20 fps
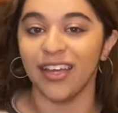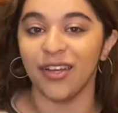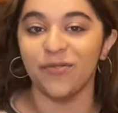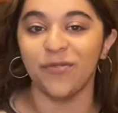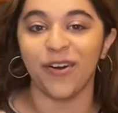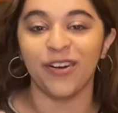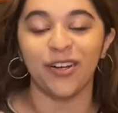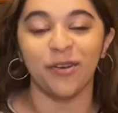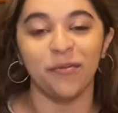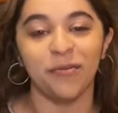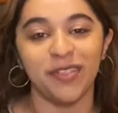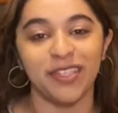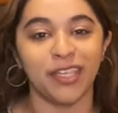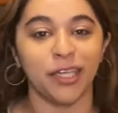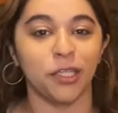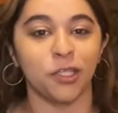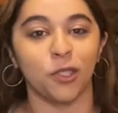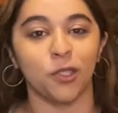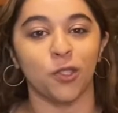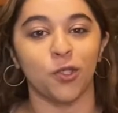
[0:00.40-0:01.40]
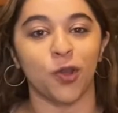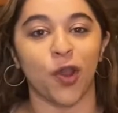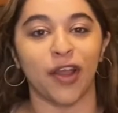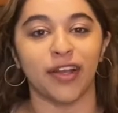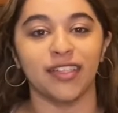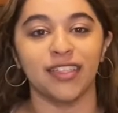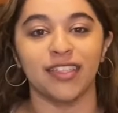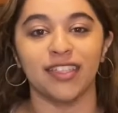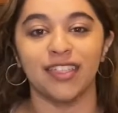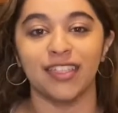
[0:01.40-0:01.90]
welcome to Kitchen
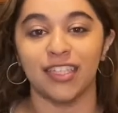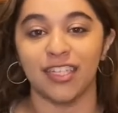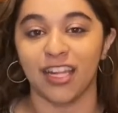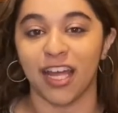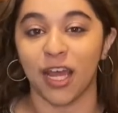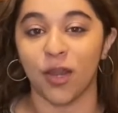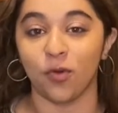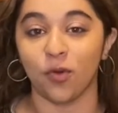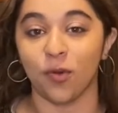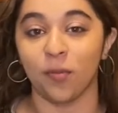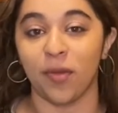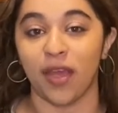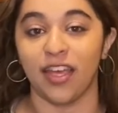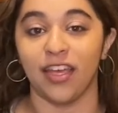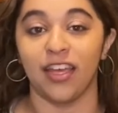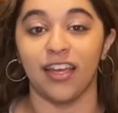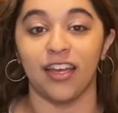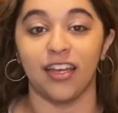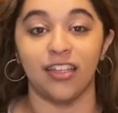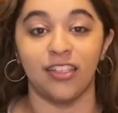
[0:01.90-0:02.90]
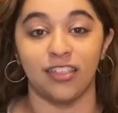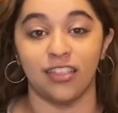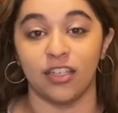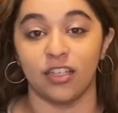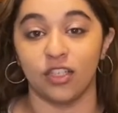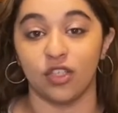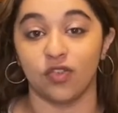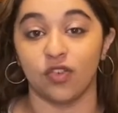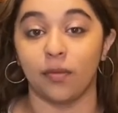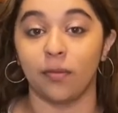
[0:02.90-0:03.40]
Treks. Today we're making a
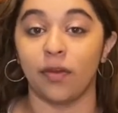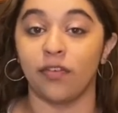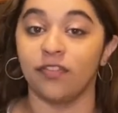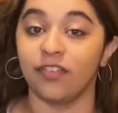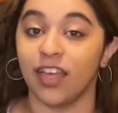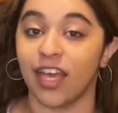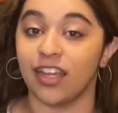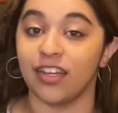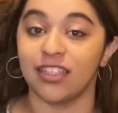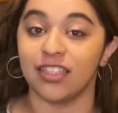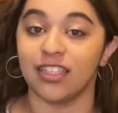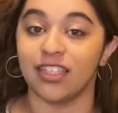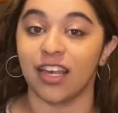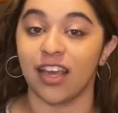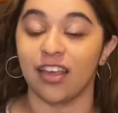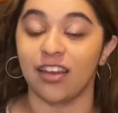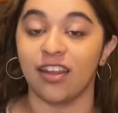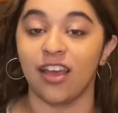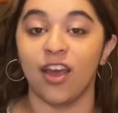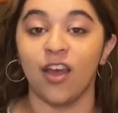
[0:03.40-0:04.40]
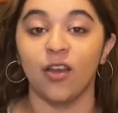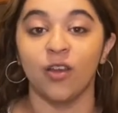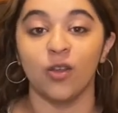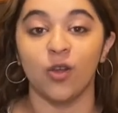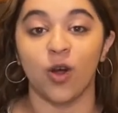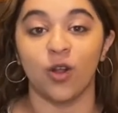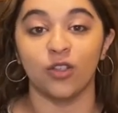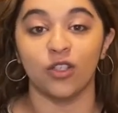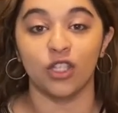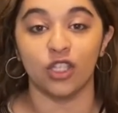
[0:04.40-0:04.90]
dish from Afghanistan
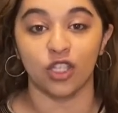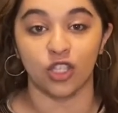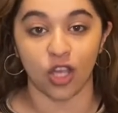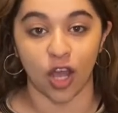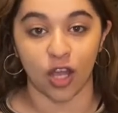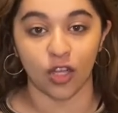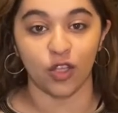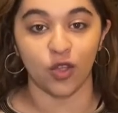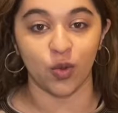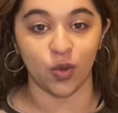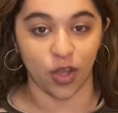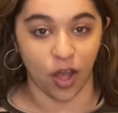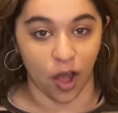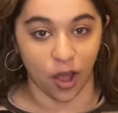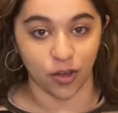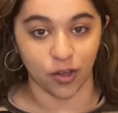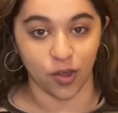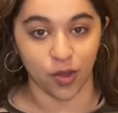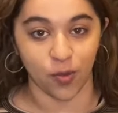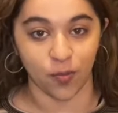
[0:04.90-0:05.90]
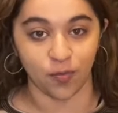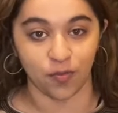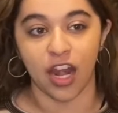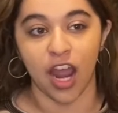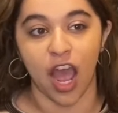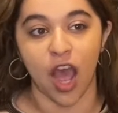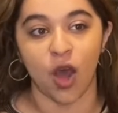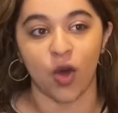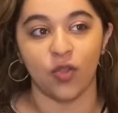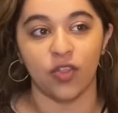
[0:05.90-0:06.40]
called Challaw Kadu.
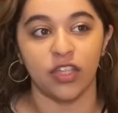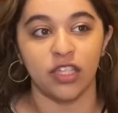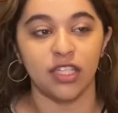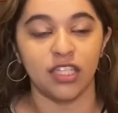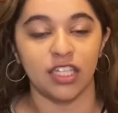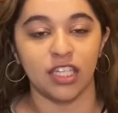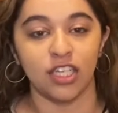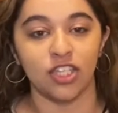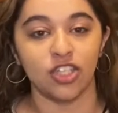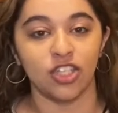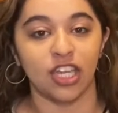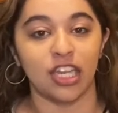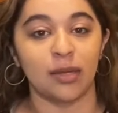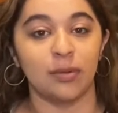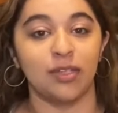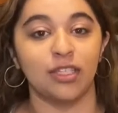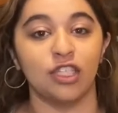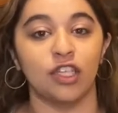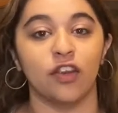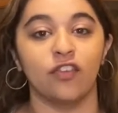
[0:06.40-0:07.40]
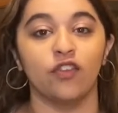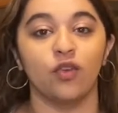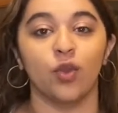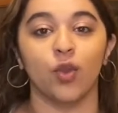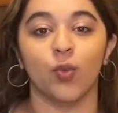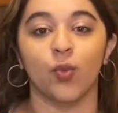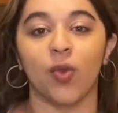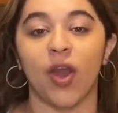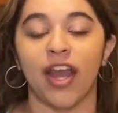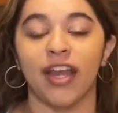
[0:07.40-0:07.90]
Now this dish can be served
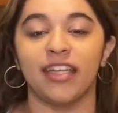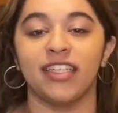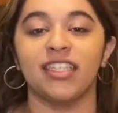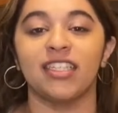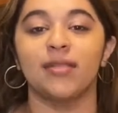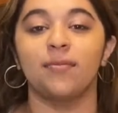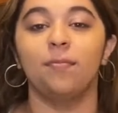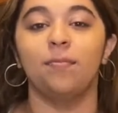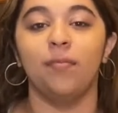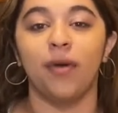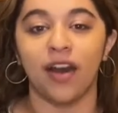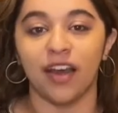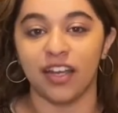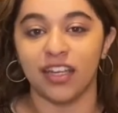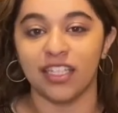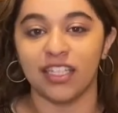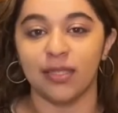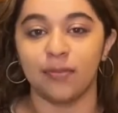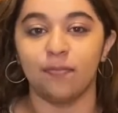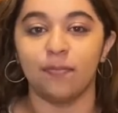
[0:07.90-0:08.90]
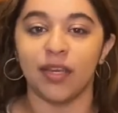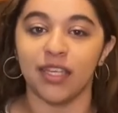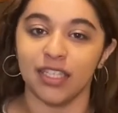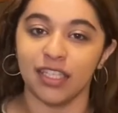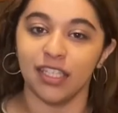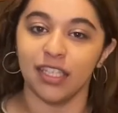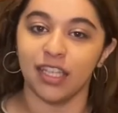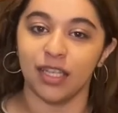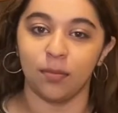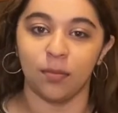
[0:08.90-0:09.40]
with rice, but it's
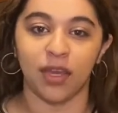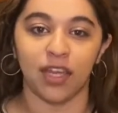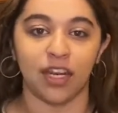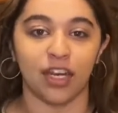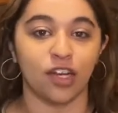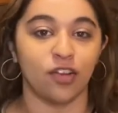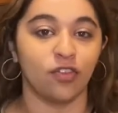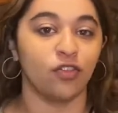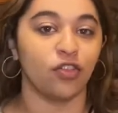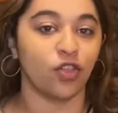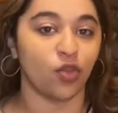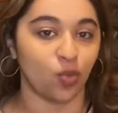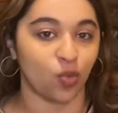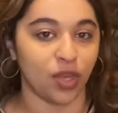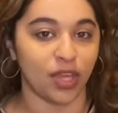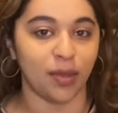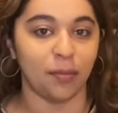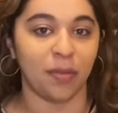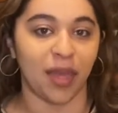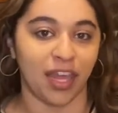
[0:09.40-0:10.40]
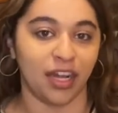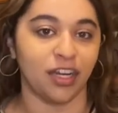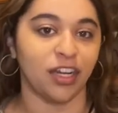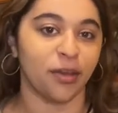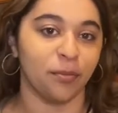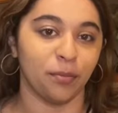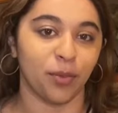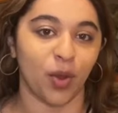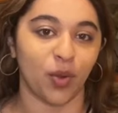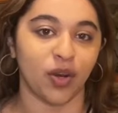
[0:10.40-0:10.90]
basically made out of three main
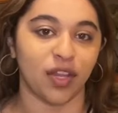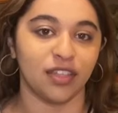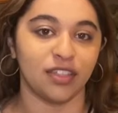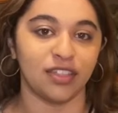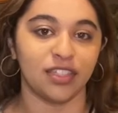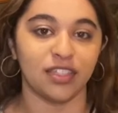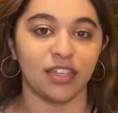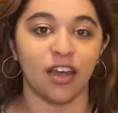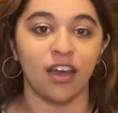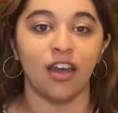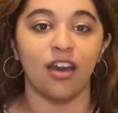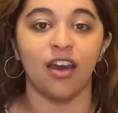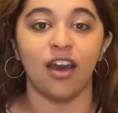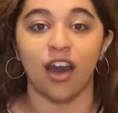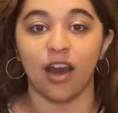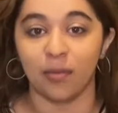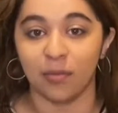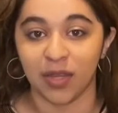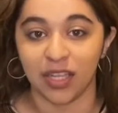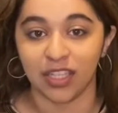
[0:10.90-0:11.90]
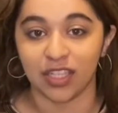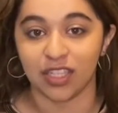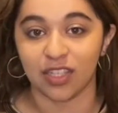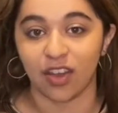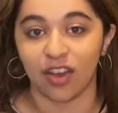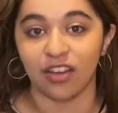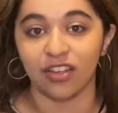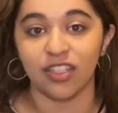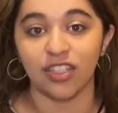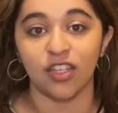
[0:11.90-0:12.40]
components: a meat
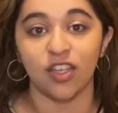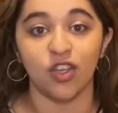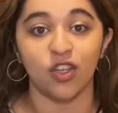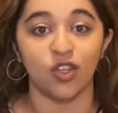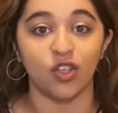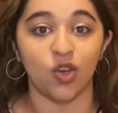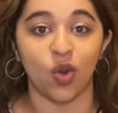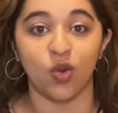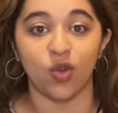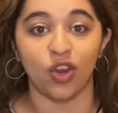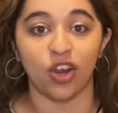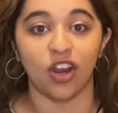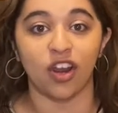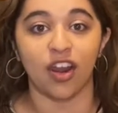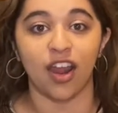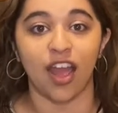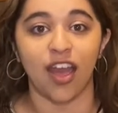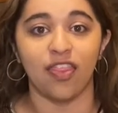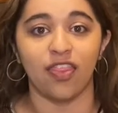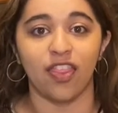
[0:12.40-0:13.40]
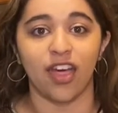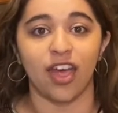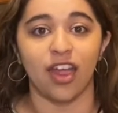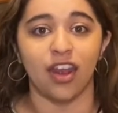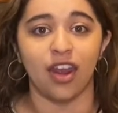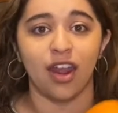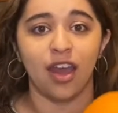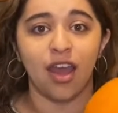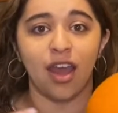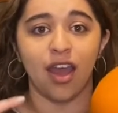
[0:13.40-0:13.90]
sauce, yogurt, and
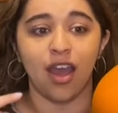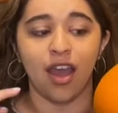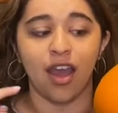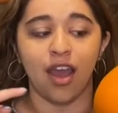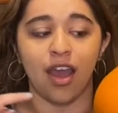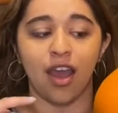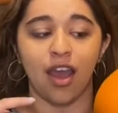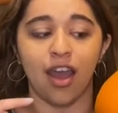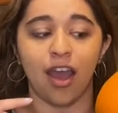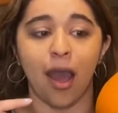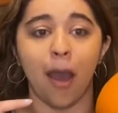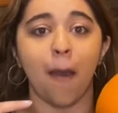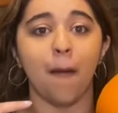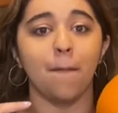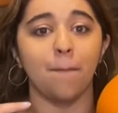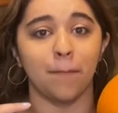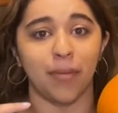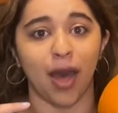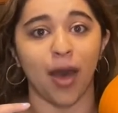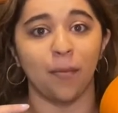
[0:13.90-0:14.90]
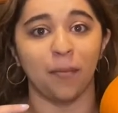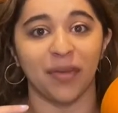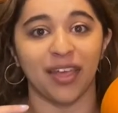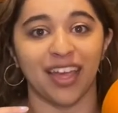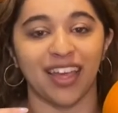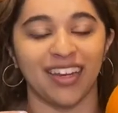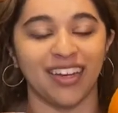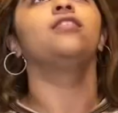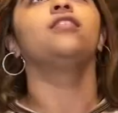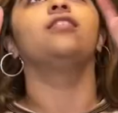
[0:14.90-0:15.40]
then
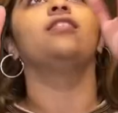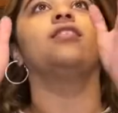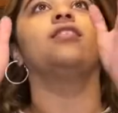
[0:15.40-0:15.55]
pumpkin.